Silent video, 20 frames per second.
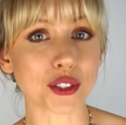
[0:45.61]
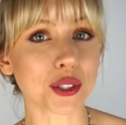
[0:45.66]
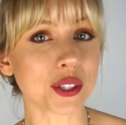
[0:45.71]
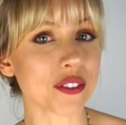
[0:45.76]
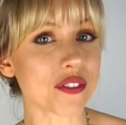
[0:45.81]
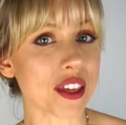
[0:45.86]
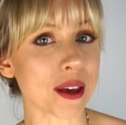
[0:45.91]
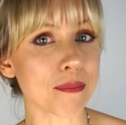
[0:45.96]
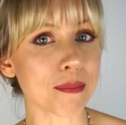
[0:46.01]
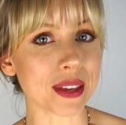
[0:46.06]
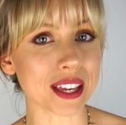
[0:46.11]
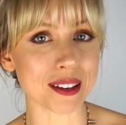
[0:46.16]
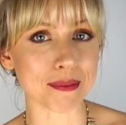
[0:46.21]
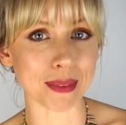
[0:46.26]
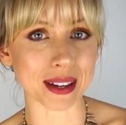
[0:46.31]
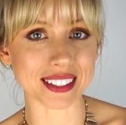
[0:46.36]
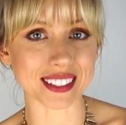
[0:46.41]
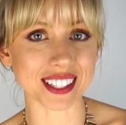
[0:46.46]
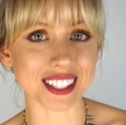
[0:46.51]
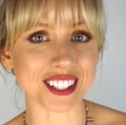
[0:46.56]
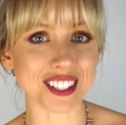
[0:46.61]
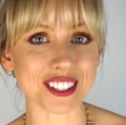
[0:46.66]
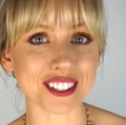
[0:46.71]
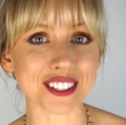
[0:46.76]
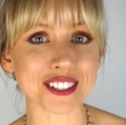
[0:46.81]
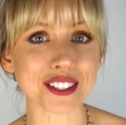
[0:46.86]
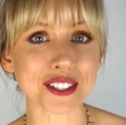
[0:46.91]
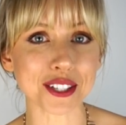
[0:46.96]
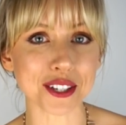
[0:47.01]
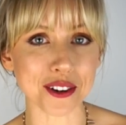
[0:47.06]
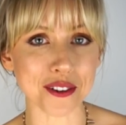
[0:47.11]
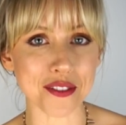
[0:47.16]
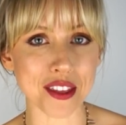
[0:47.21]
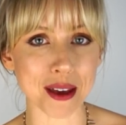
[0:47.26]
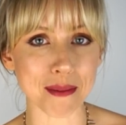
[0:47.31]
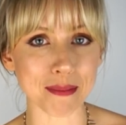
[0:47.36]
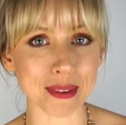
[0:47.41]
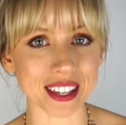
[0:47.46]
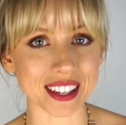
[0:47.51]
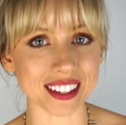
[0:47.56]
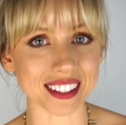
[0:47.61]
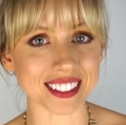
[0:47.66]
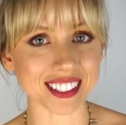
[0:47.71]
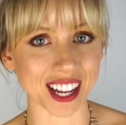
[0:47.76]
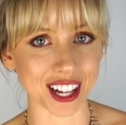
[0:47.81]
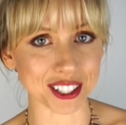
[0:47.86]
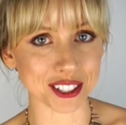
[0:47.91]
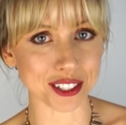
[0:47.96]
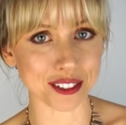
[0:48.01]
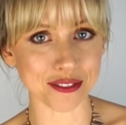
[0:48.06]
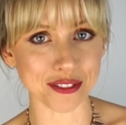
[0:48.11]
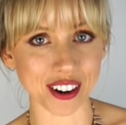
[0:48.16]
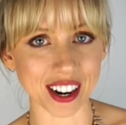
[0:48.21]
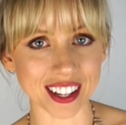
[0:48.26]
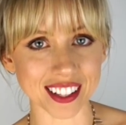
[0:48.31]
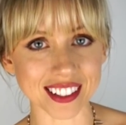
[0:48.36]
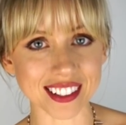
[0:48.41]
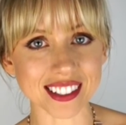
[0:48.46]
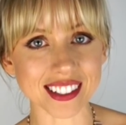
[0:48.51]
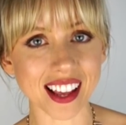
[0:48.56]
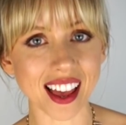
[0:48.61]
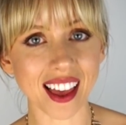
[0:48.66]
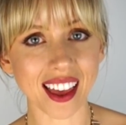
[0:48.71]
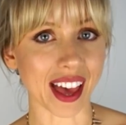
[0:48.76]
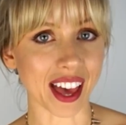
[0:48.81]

2 of them being my sisters, 2 of them being childhood friends,